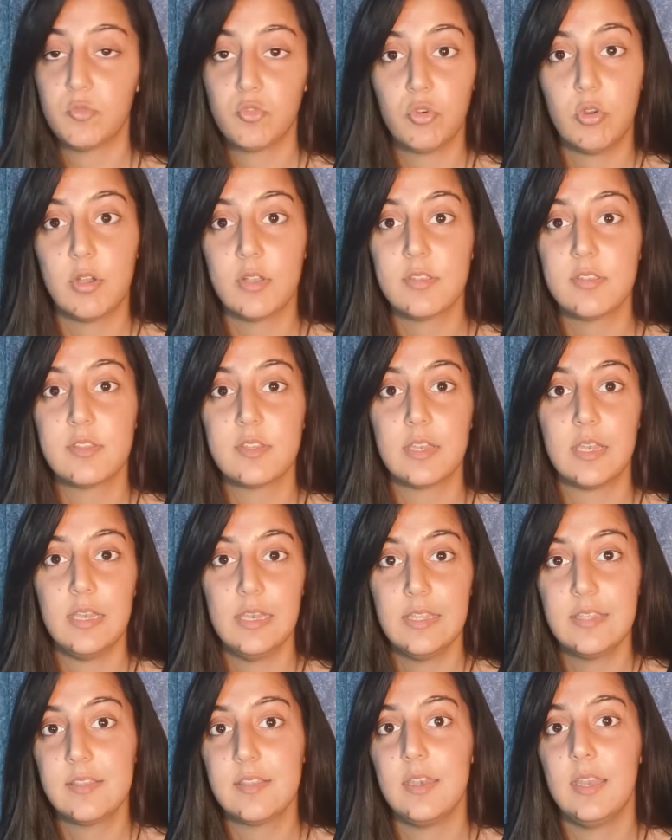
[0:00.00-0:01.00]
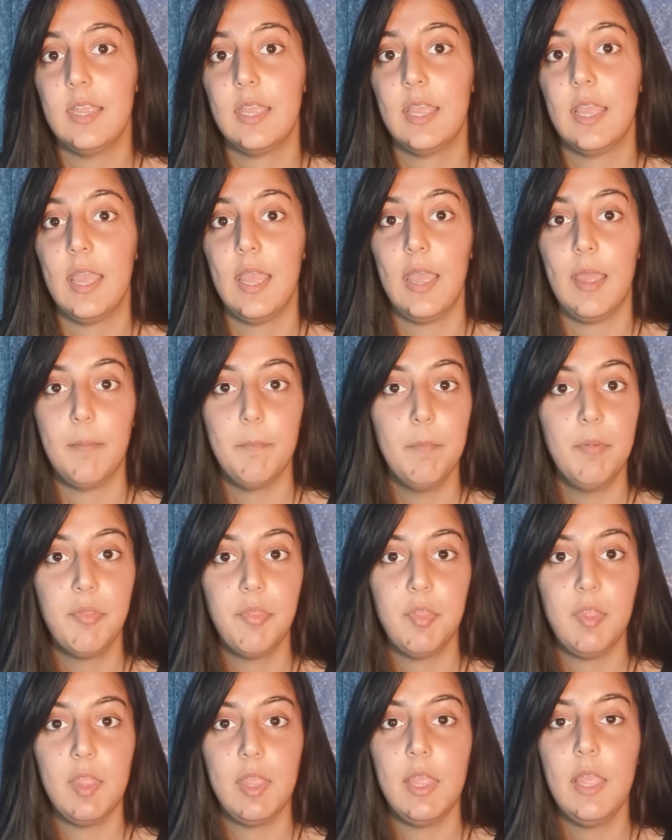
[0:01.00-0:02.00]
trust, listening,
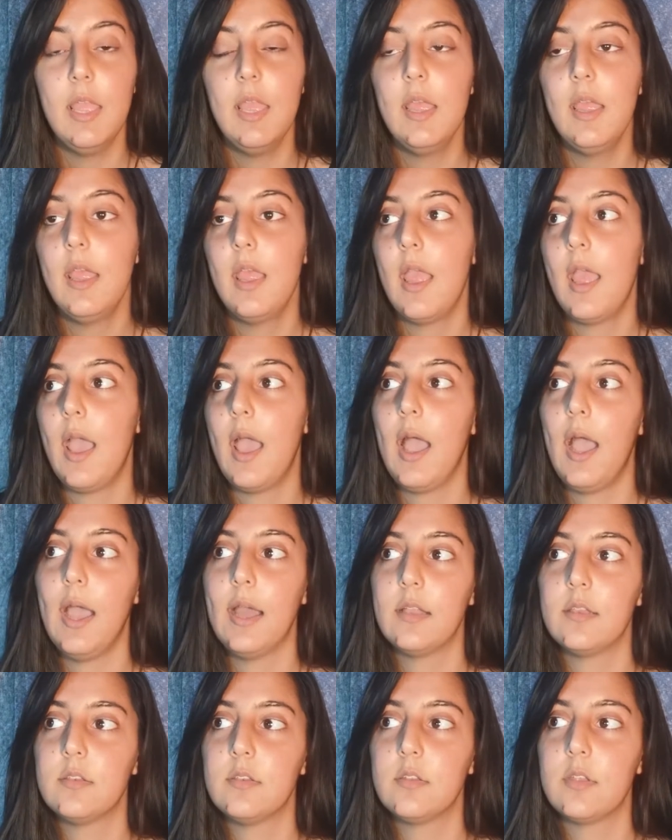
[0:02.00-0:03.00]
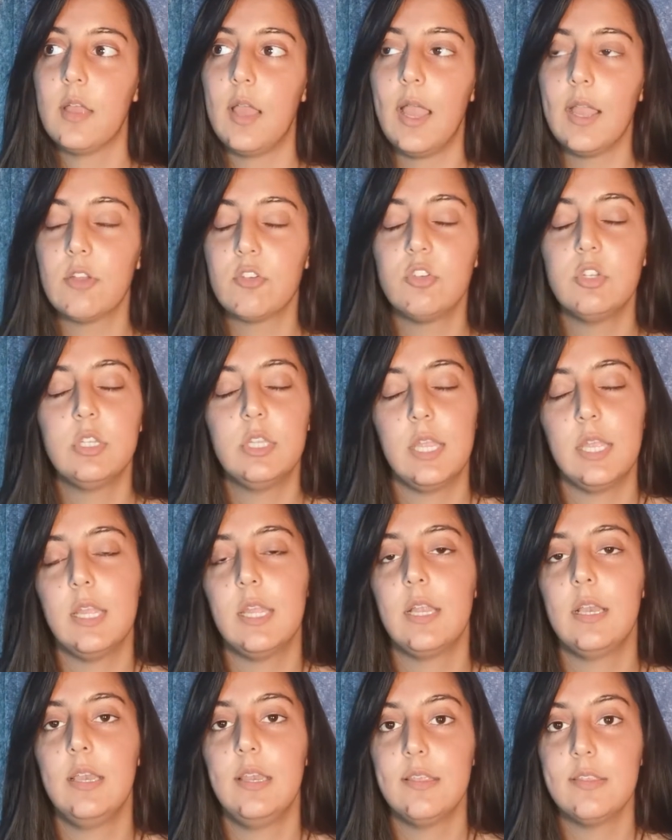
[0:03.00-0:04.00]
empathy, and actually
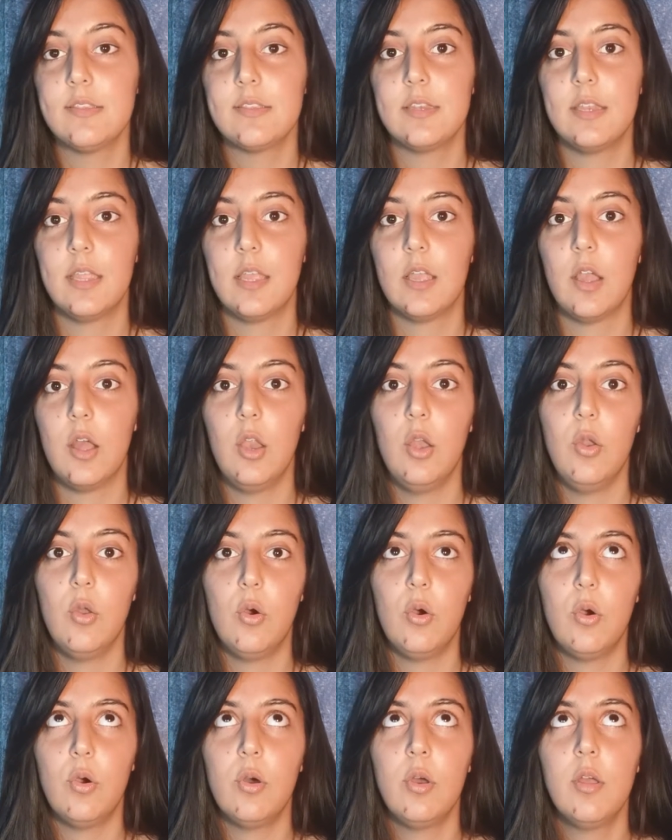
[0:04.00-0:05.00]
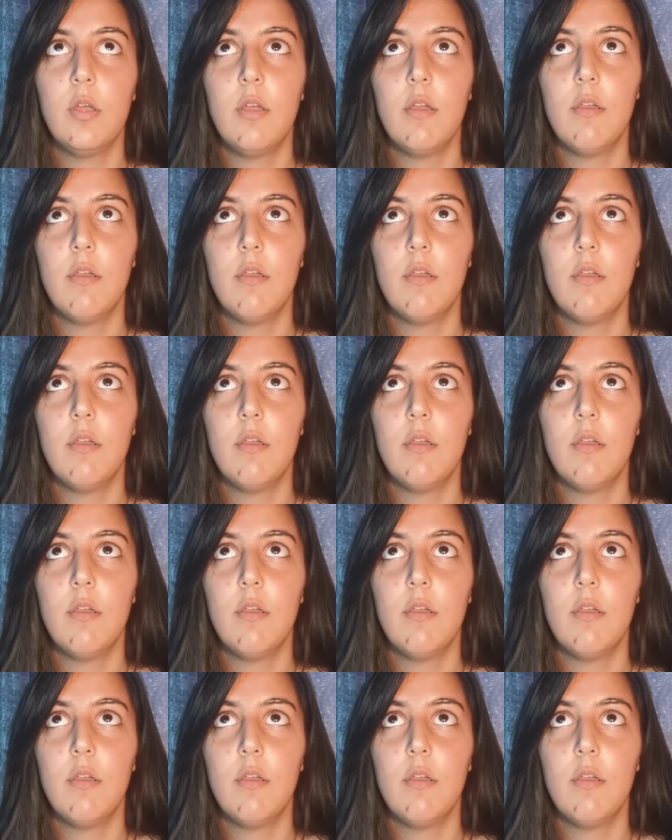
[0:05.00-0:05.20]
taking listening a lot